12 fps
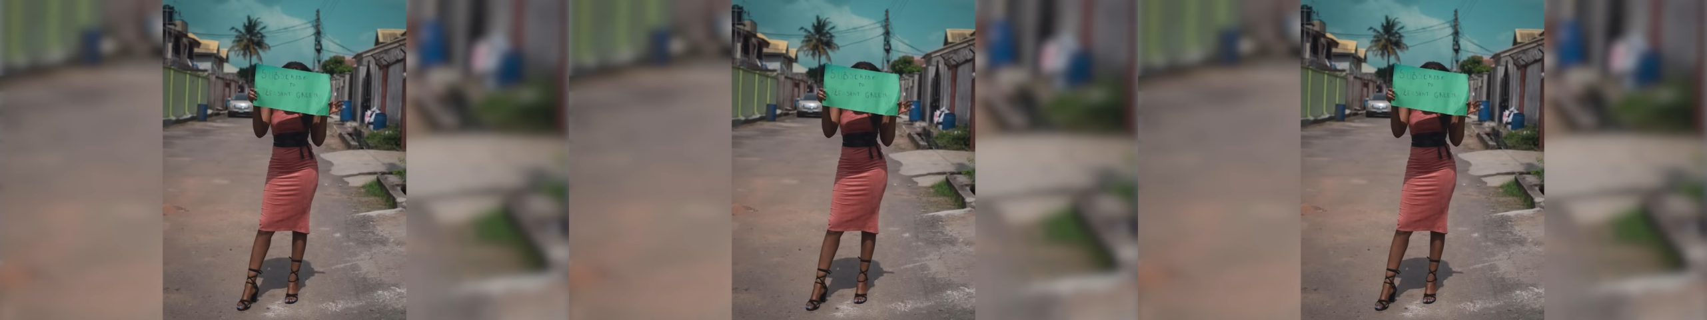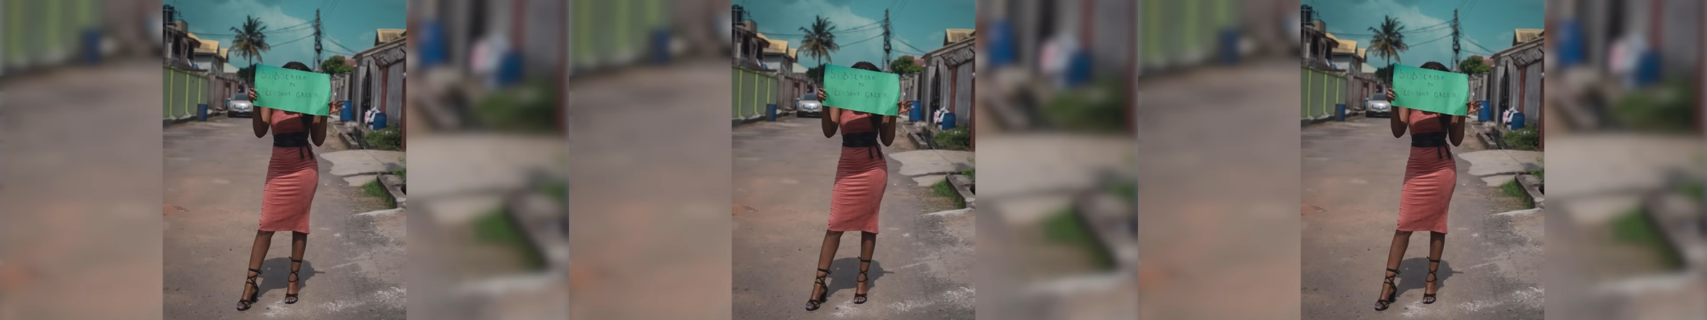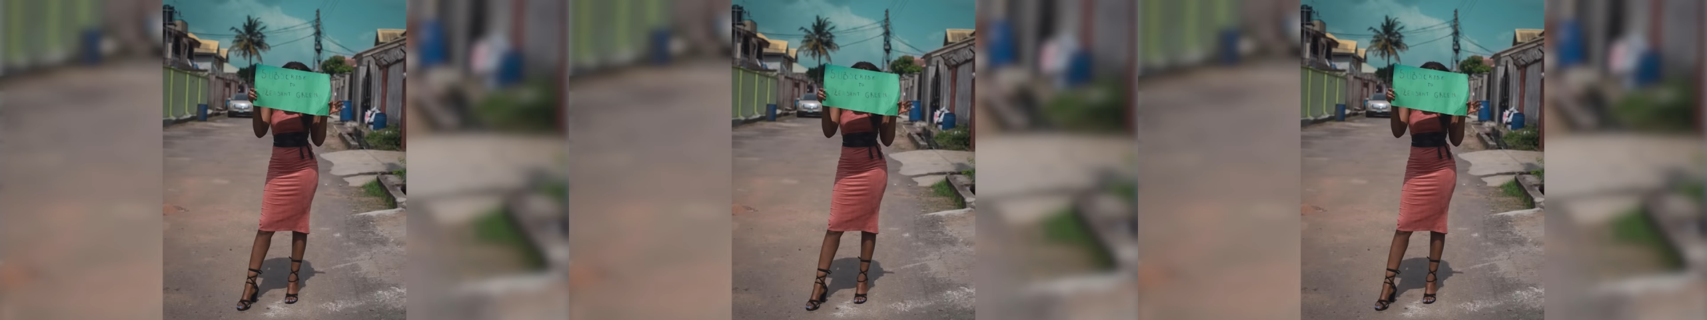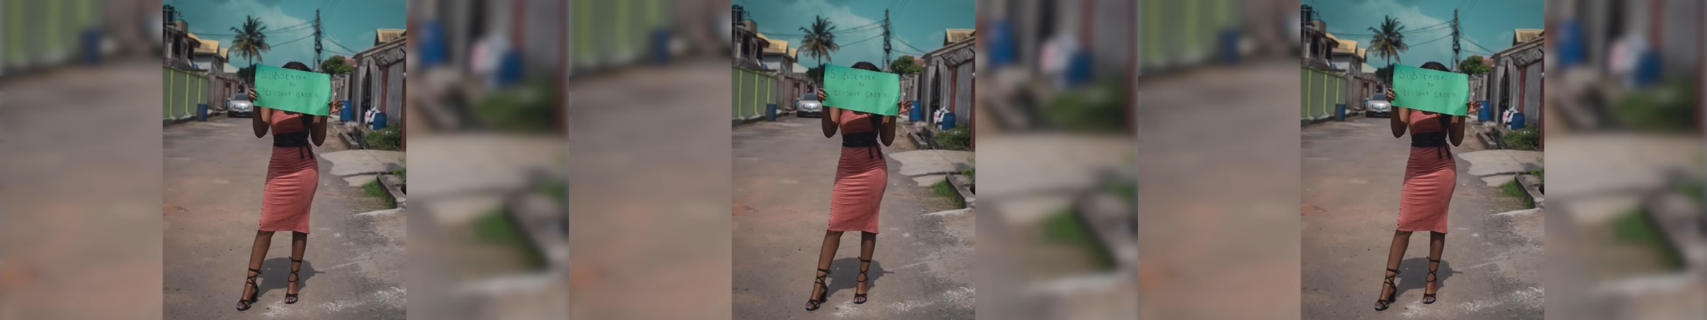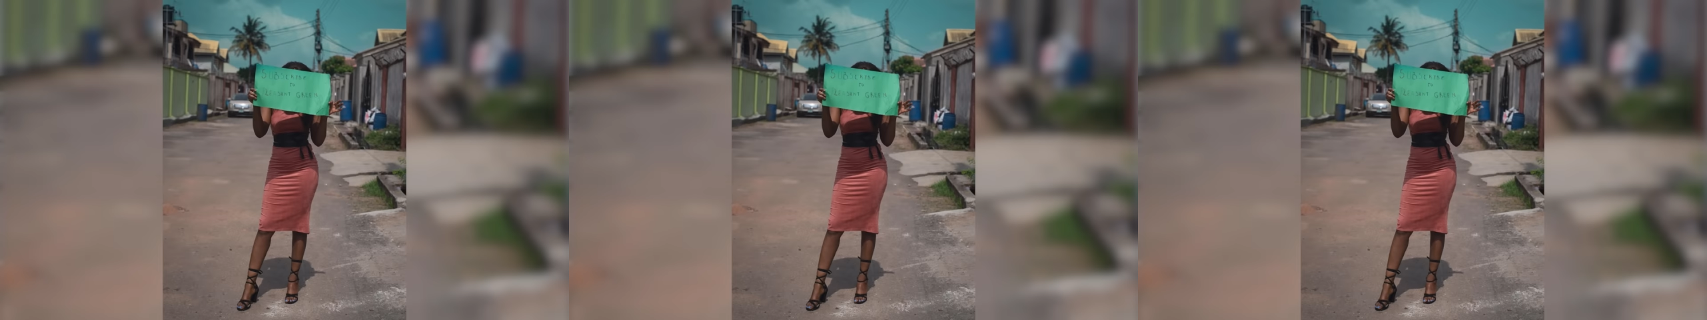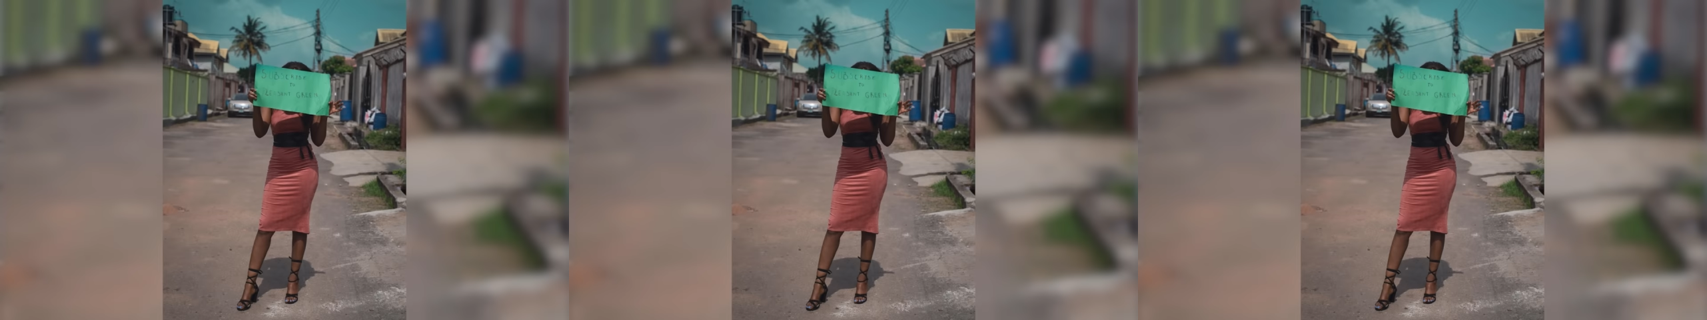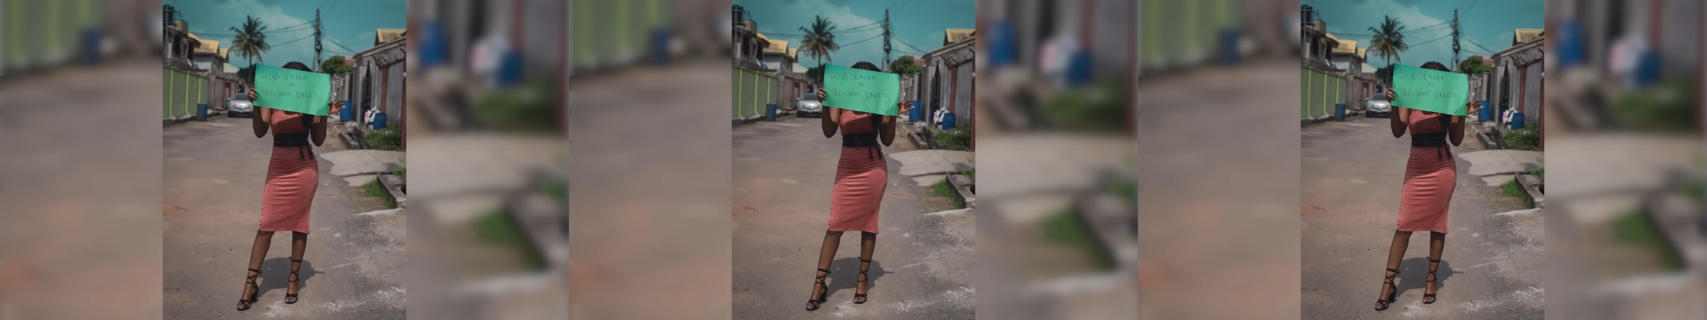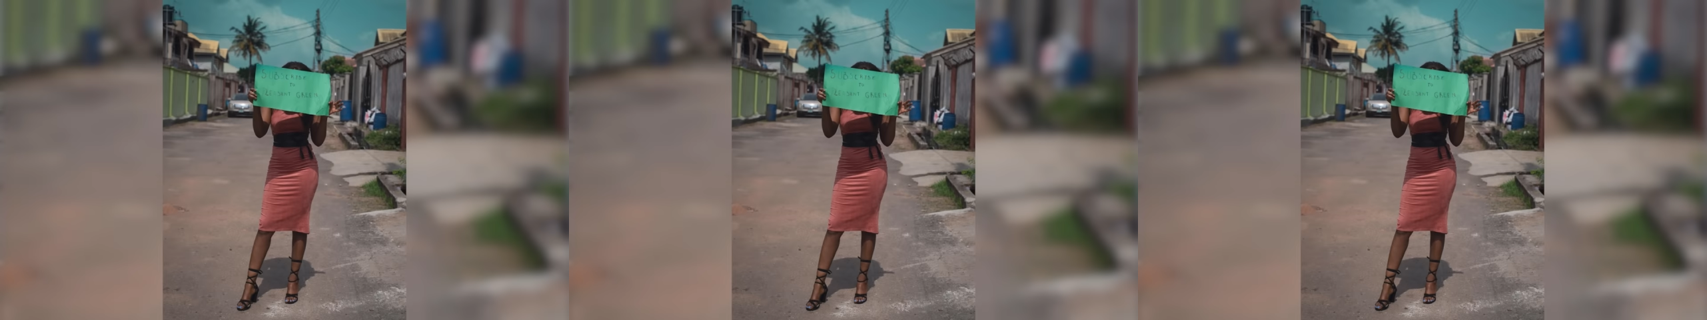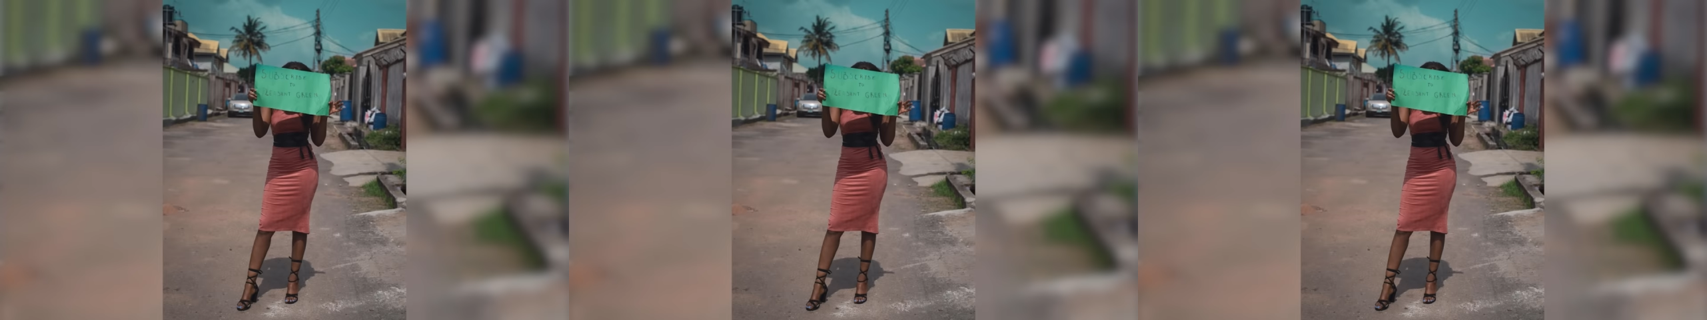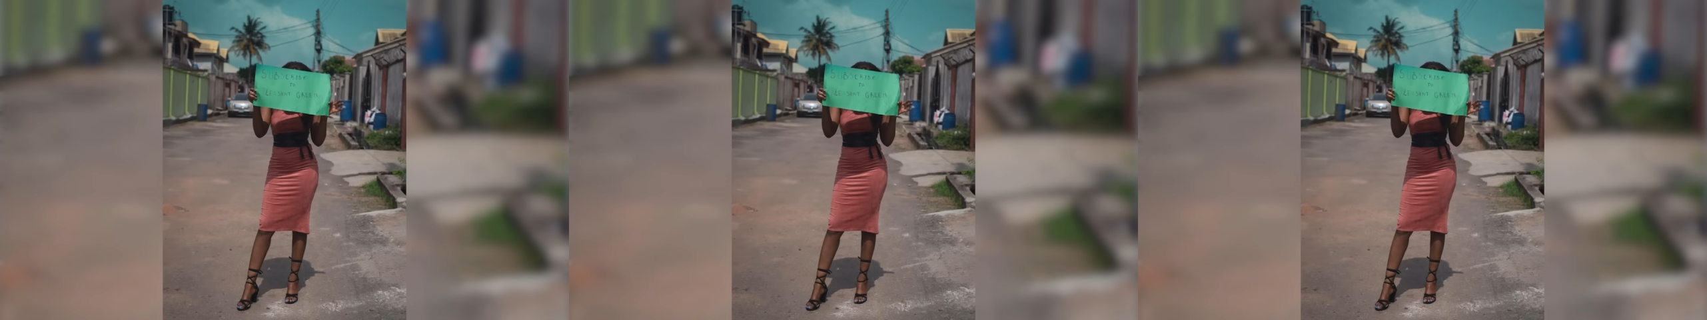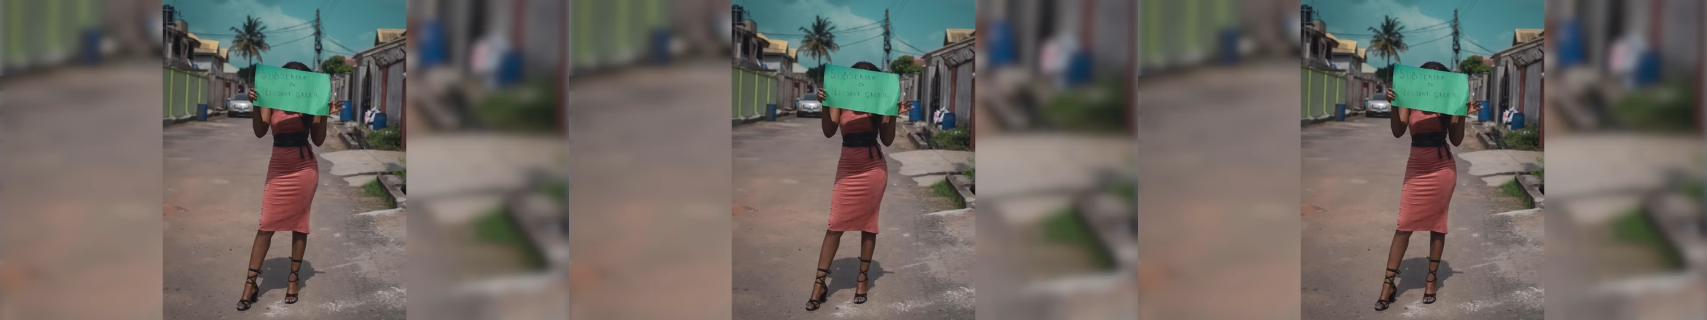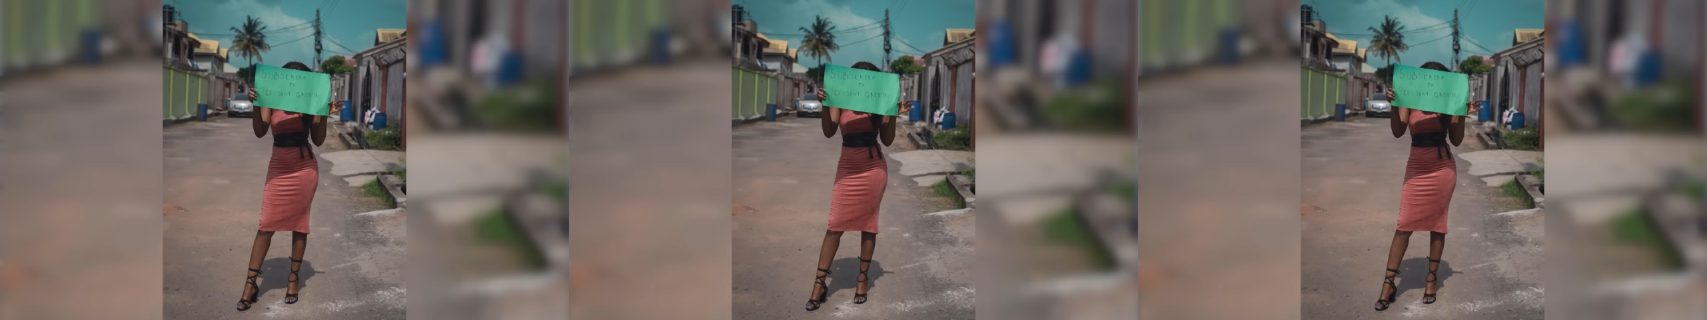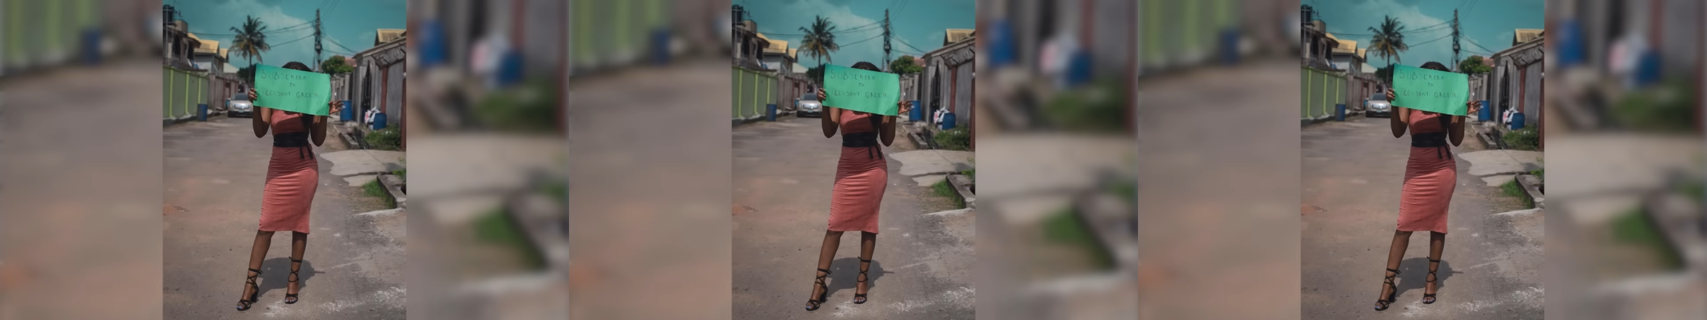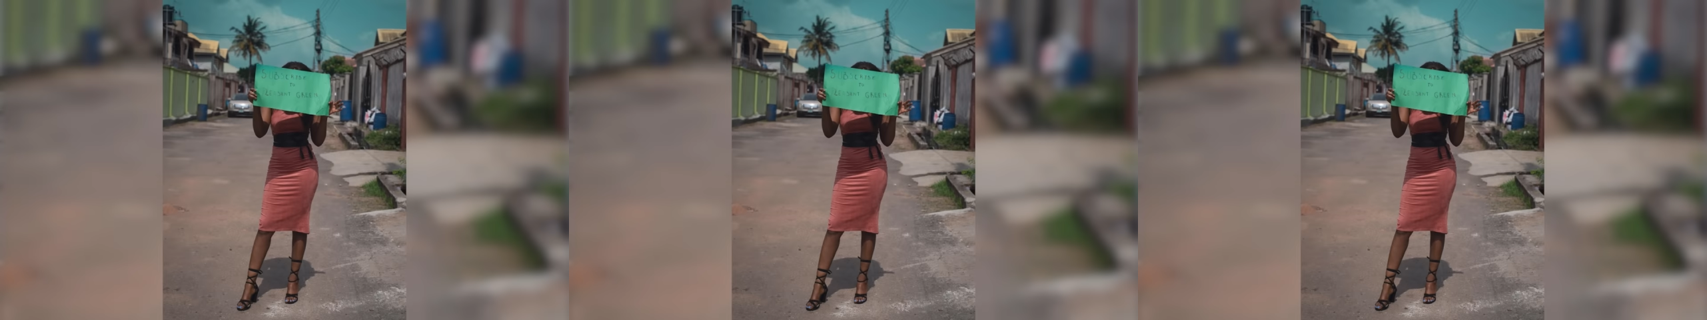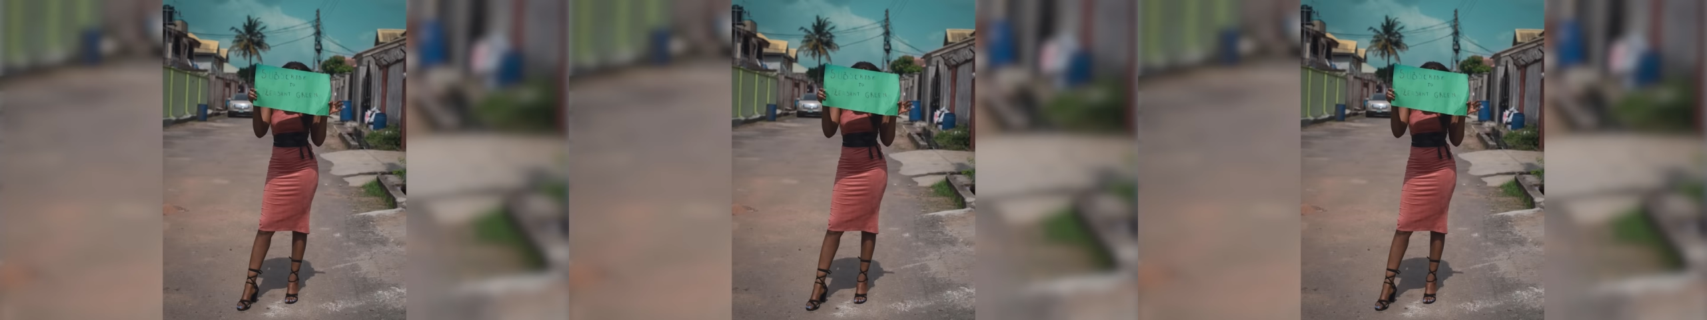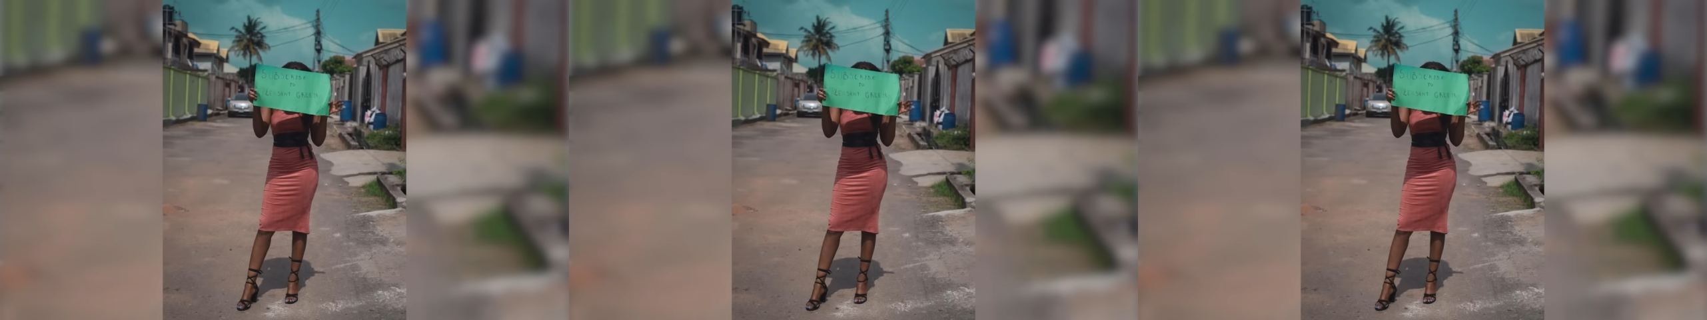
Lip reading: (no speaker visible)